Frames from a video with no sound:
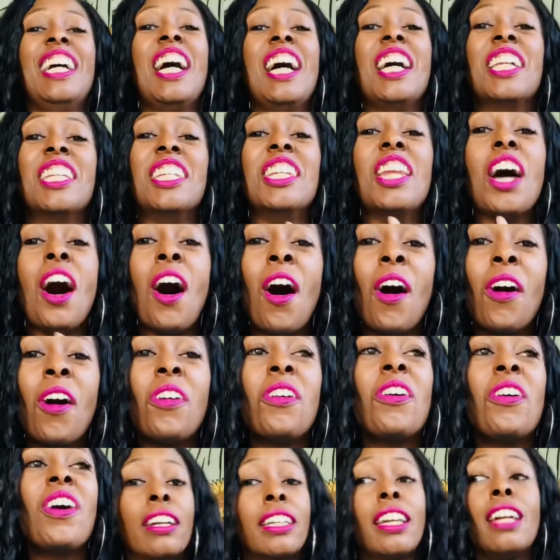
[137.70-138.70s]

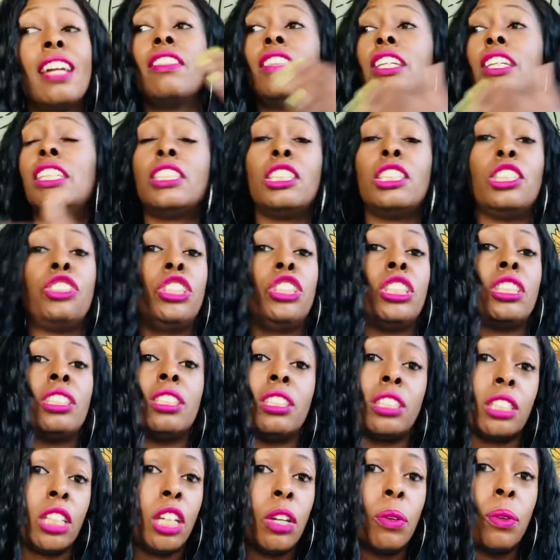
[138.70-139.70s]
no. Again, this is just a
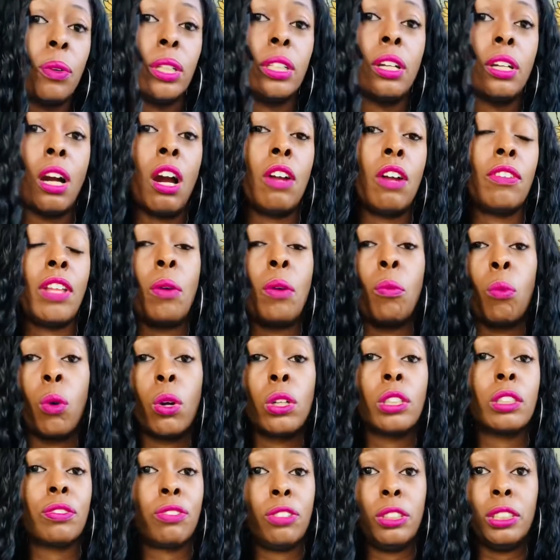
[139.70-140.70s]
security guard that
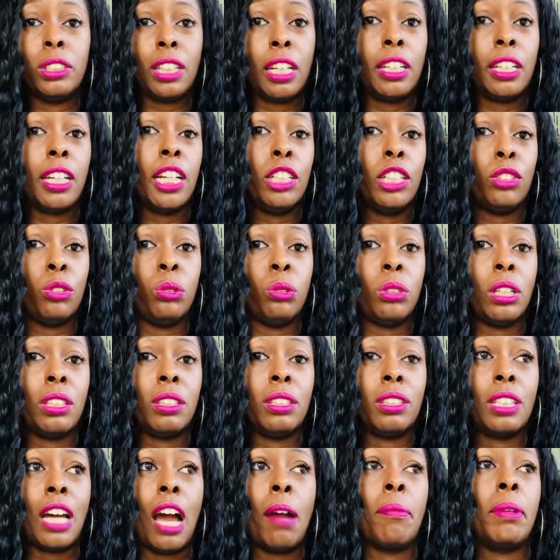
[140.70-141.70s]
works for St. Andrews at the
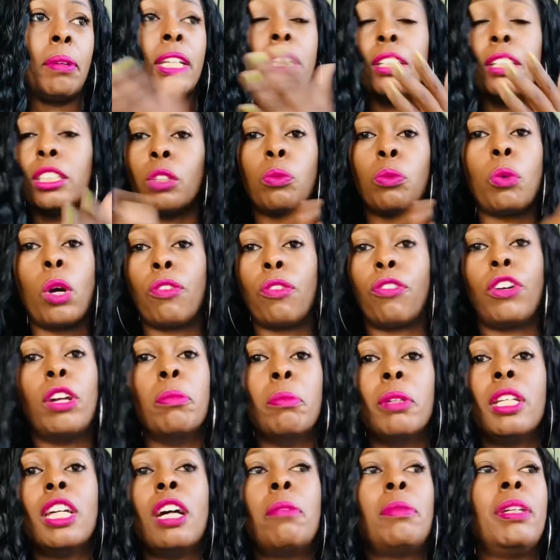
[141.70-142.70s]
time. He doesn't work for
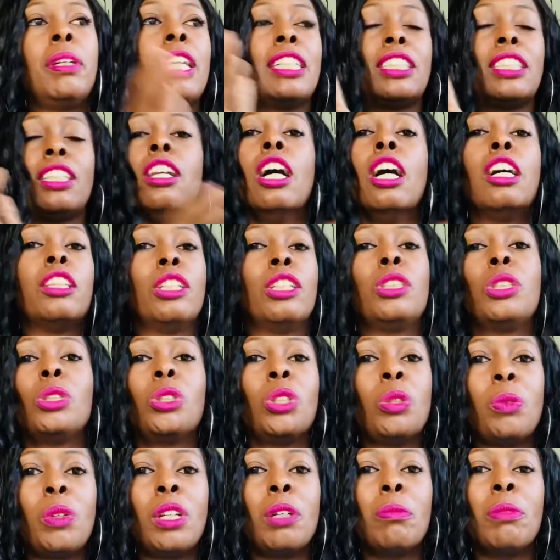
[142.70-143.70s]
Eminem. He has nothing to do
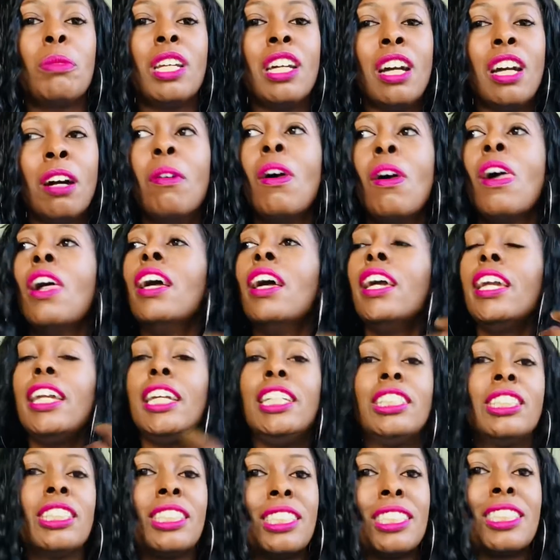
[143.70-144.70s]
with Eminem.
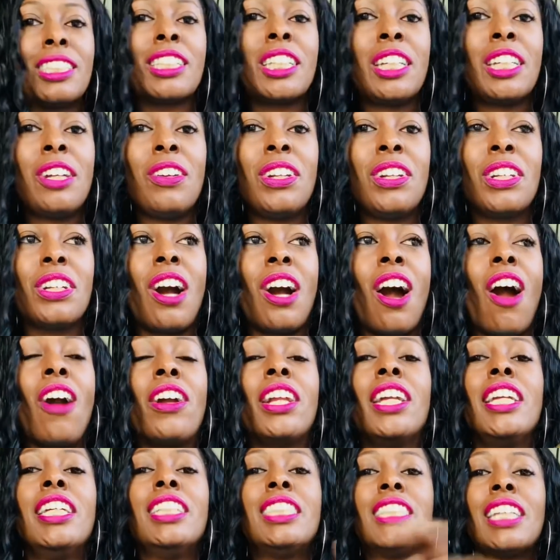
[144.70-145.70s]
He's just a security guard.
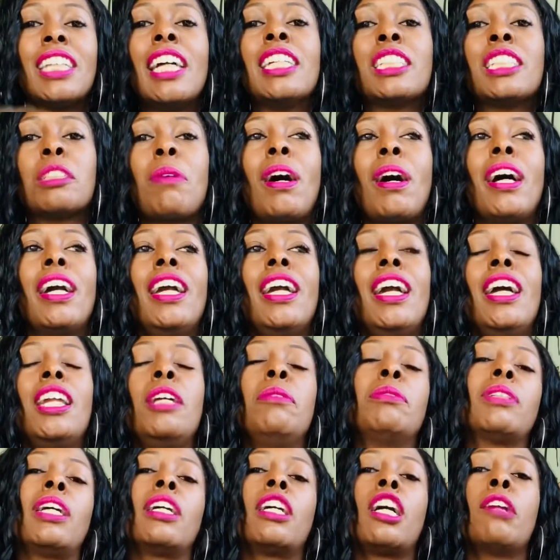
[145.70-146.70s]
And he takes my hand. He
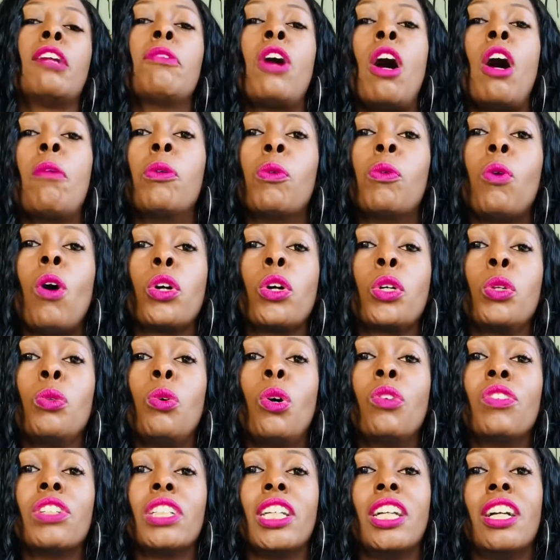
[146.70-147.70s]
was like, come on, I'm going to walk you
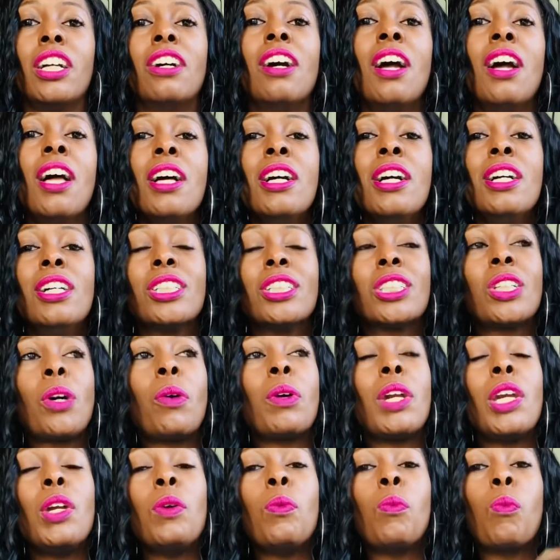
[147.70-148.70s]
over there. So
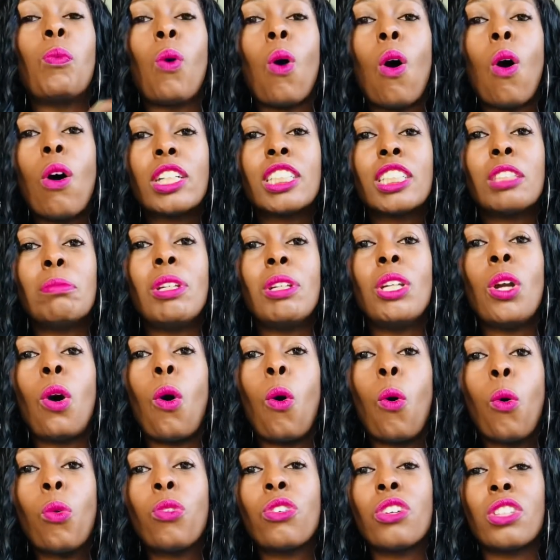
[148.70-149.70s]
he walks me
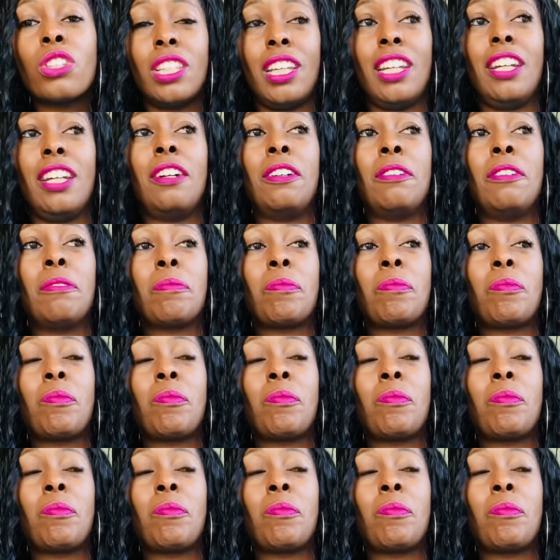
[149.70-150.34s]
over there